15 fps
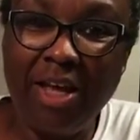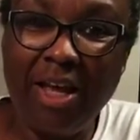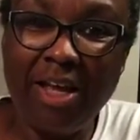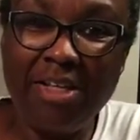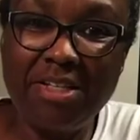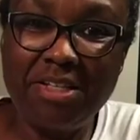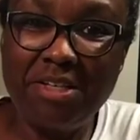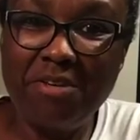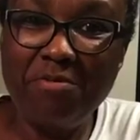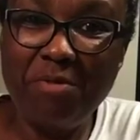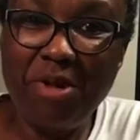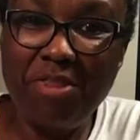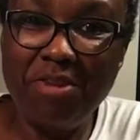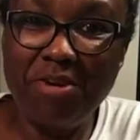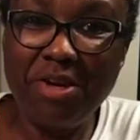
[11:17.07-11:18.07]
and see
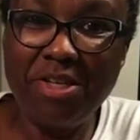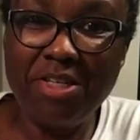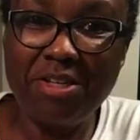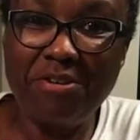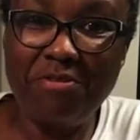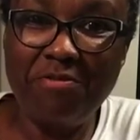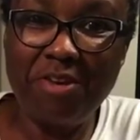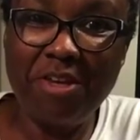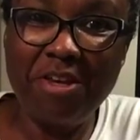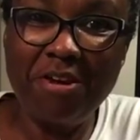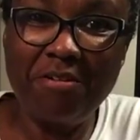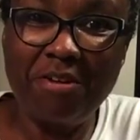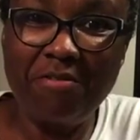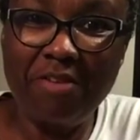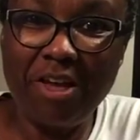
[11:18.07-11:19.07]
when there is a new
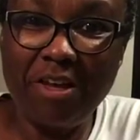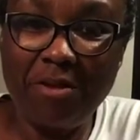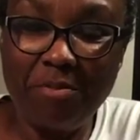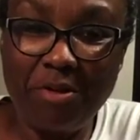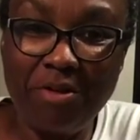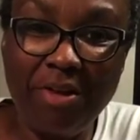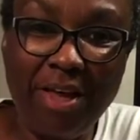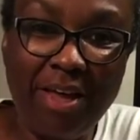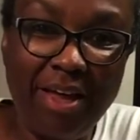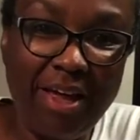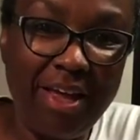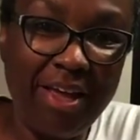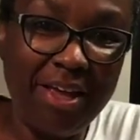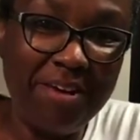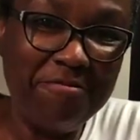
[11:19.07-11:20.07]
video available
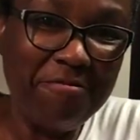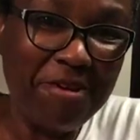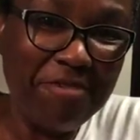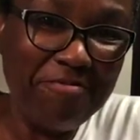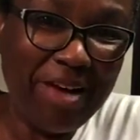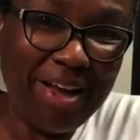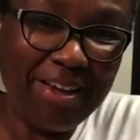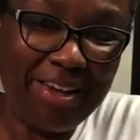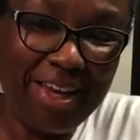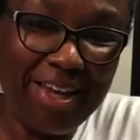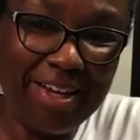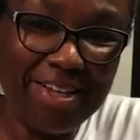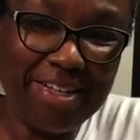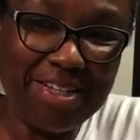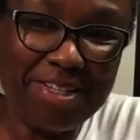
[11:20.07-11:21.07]
and what my
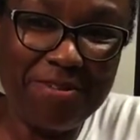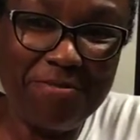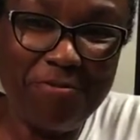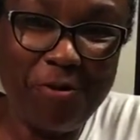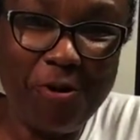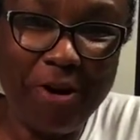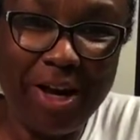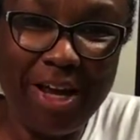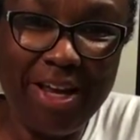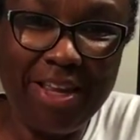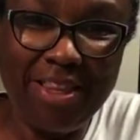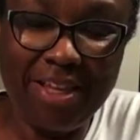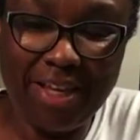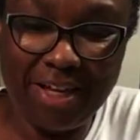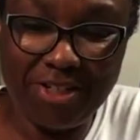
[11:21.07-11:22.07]
latest foray
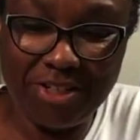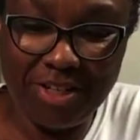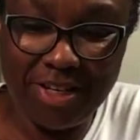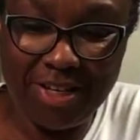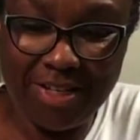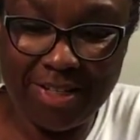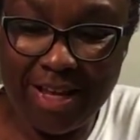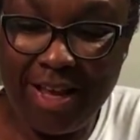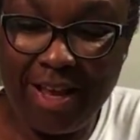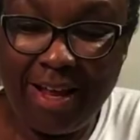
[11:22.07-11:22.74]
in the kitchen is.